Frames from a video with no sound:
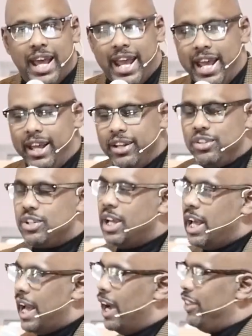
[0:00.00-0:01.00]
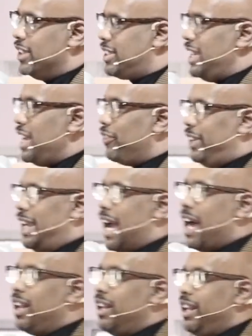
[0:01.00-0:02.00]
And the Sea of
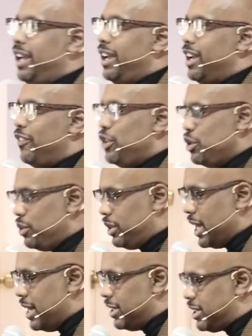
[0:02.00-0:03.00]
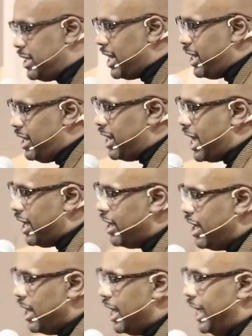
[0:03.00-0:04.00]
Galilee, if you kind of study that,
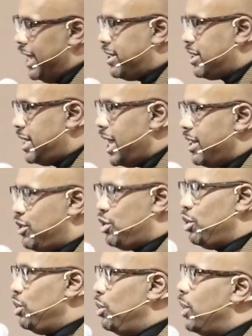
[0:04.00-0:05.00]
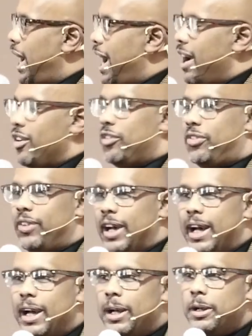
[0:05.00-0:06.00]
it's said to have
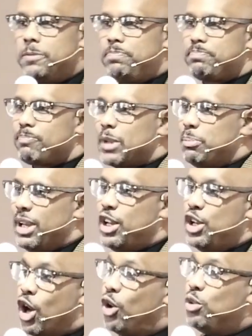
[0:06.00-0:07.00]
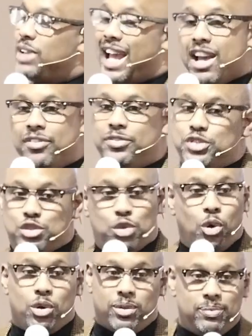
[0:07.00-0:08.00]
been known to have
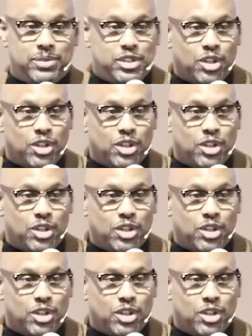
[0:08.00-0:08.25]
storms.